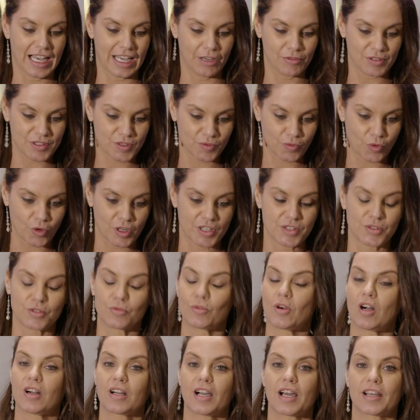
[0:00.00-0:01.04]
I was forced
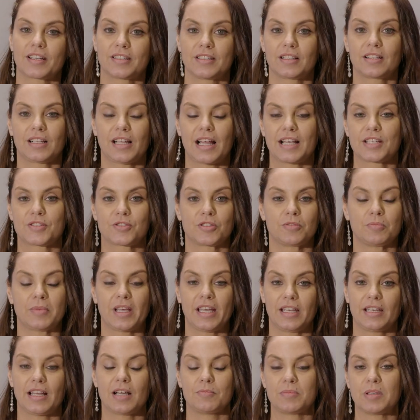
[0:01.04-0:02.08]
to walk out of the classroom
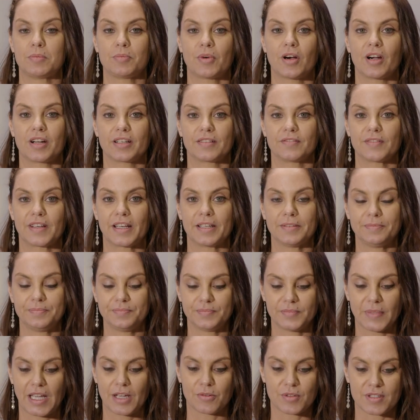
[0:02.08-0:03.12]
and not be part of it.
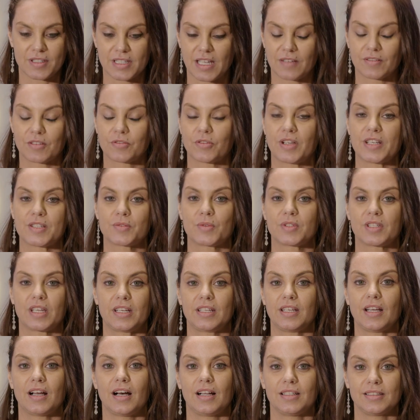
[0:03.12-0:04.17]
I was never raised with
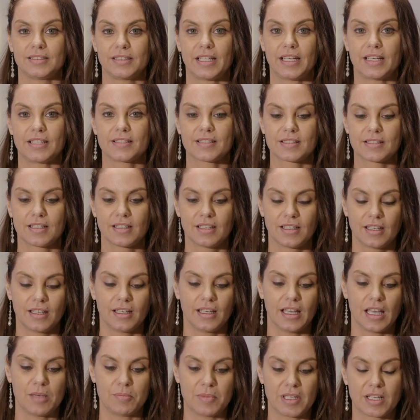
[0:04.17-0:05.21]
any holidays.
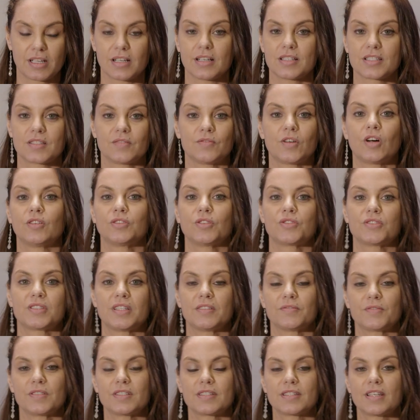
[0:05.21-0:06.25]
And because of all those
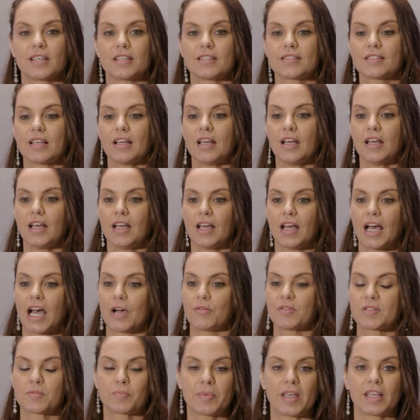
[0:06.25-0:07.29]
differences,
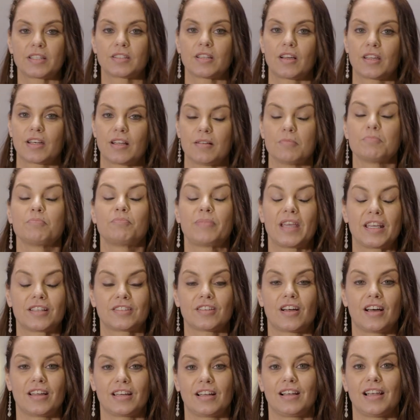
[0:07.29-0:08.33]
I was picked
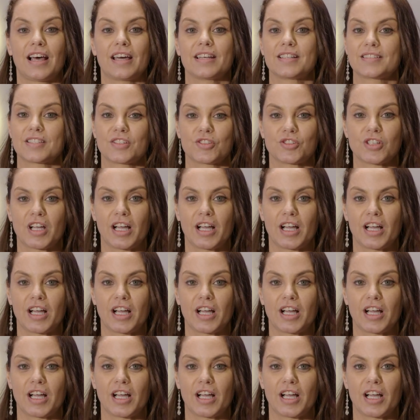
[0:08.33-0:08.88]
on a lot as a